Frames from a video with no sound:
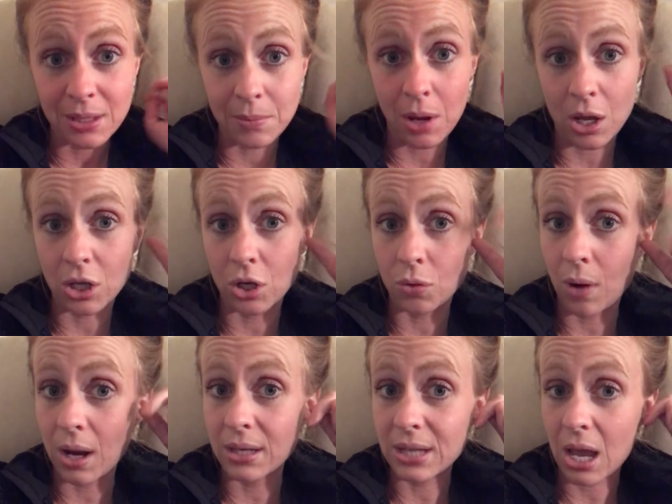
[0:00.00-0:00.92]
I'm not going to
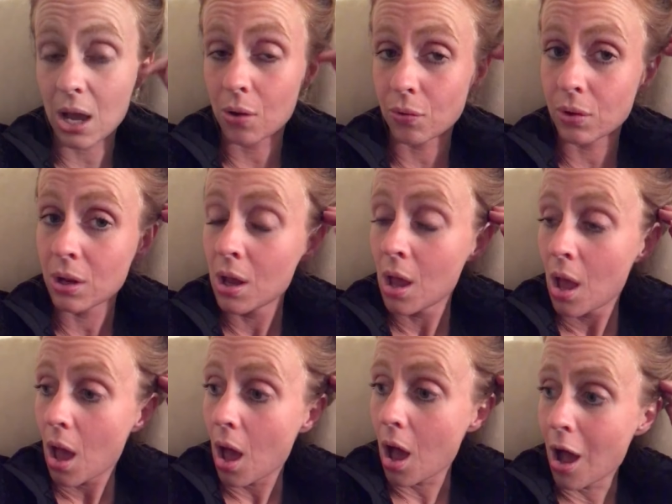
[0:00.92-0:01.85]
write down
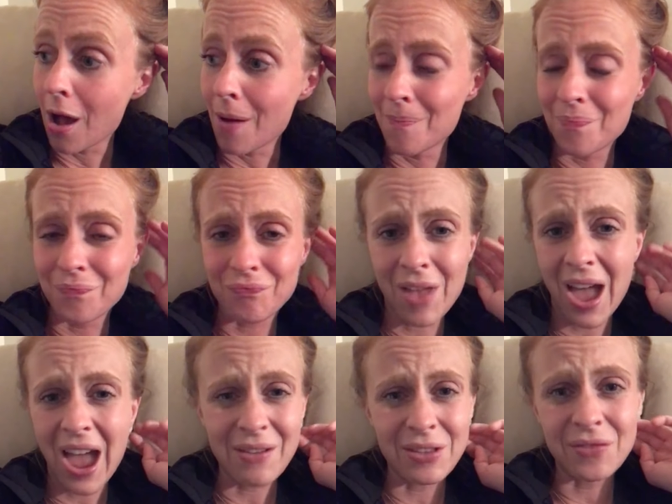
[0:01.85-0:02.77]

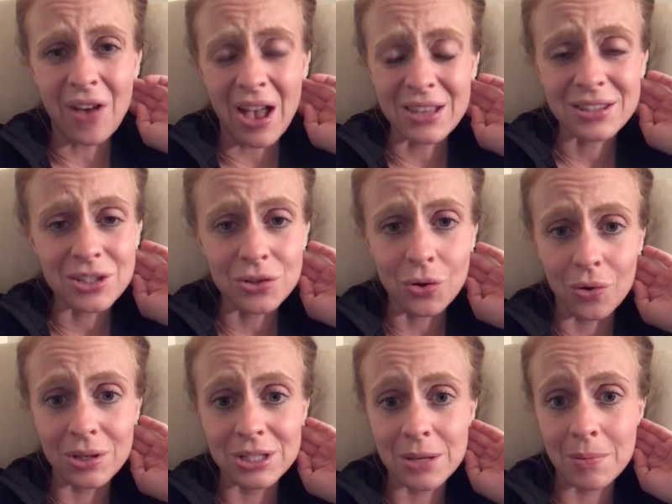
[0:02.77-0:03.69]
I had the fastest
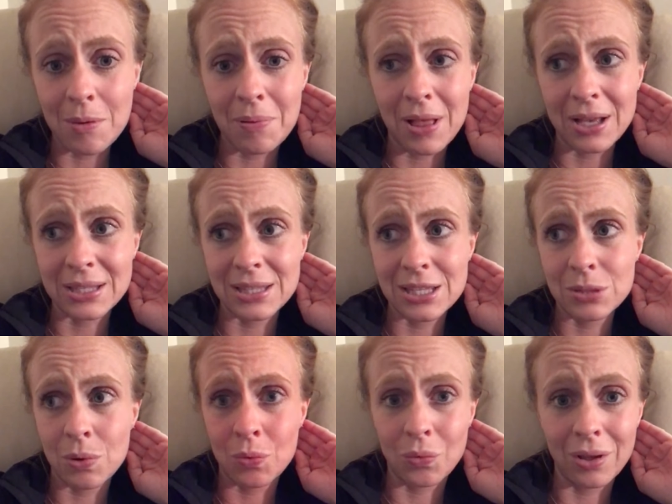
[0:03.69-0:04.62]
growing team in Plexus
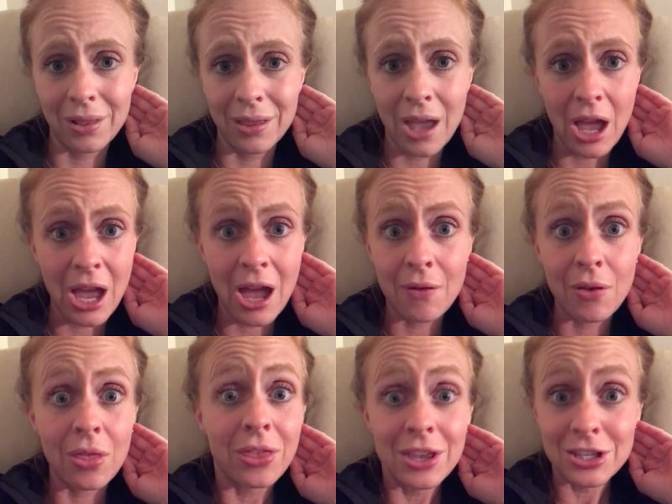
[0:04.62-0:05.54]
when really I
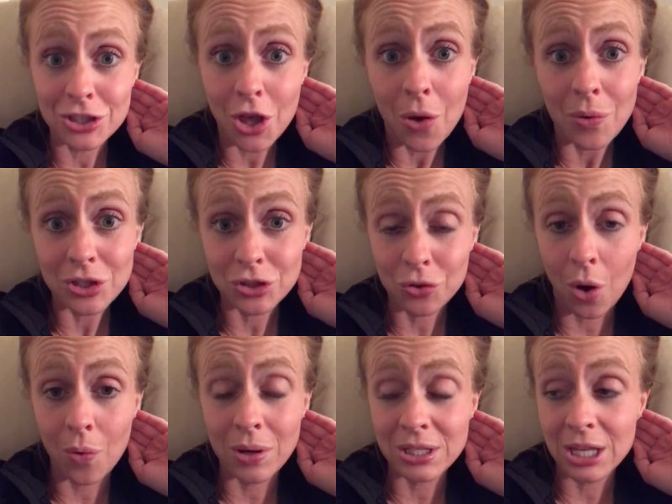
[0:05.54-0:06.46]
had the slowest
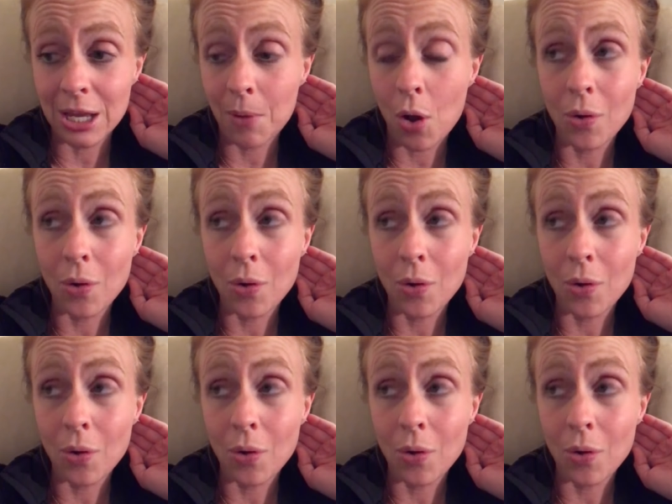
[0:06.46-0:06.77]
growing team.